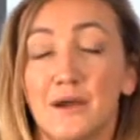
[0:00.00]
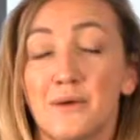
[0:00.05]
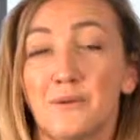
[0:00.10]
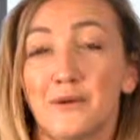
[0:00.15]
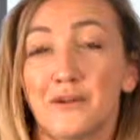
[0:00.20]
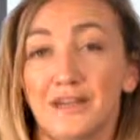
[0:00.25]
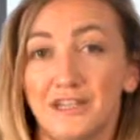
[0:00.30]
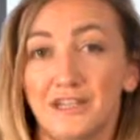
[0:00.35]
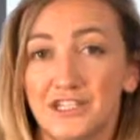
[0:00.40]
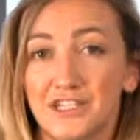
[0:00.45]

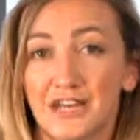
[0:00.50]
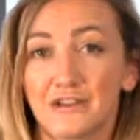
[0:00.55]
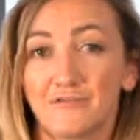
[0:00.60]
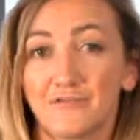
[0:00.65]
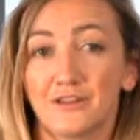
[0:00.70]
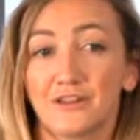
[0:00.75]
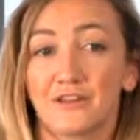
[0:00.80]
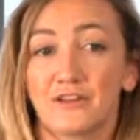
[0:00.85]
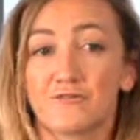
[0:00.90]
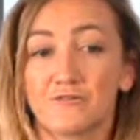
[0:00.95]
but in
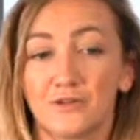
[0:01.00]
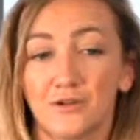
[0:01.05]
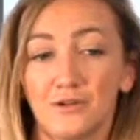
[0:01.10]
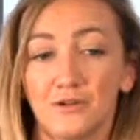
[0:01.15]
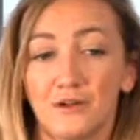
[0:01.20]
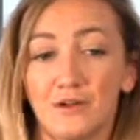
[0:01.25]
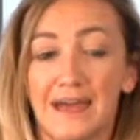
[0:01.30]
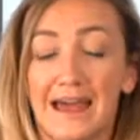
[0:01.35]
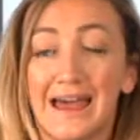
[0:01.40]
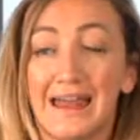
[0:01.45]
general, the
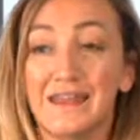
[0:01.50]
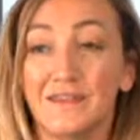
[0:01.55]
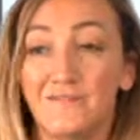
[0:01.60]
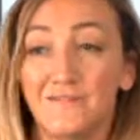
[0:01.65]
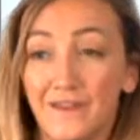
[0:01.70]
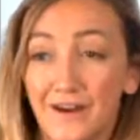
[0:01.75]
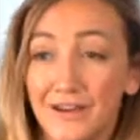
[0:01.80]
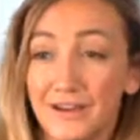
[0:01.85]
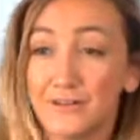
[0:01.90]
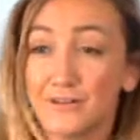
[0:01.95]
rule and the
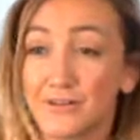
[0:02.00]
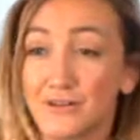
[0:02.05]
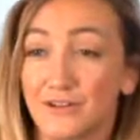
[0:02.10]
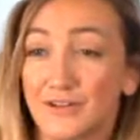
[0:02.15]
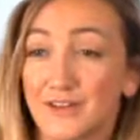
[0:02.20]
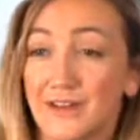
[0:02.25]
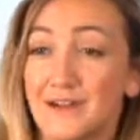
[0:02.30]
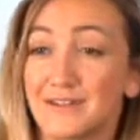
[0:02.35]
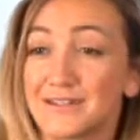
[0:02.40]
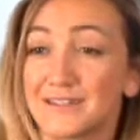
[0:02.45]
fine of
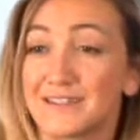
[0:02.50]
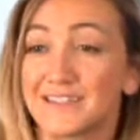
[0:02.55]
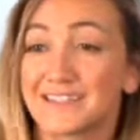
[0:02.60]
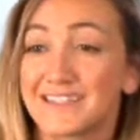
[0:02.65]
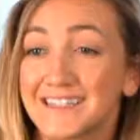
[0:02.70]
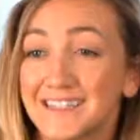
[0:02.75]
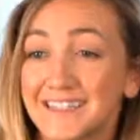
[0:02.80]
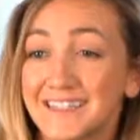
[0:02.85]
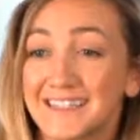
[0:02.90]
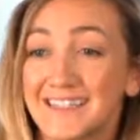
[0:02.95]
3,000
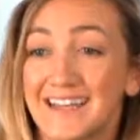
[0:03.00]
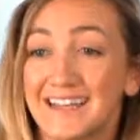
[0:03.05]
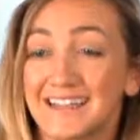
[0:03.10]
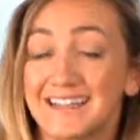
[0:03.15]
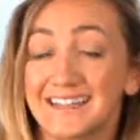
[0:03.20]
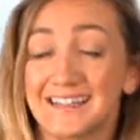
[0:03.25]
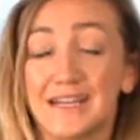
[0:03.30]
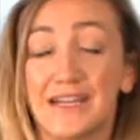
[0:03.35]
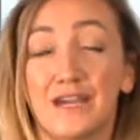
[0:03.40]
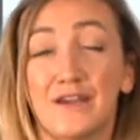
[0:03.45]
still
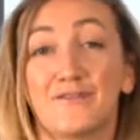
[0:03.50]
stands.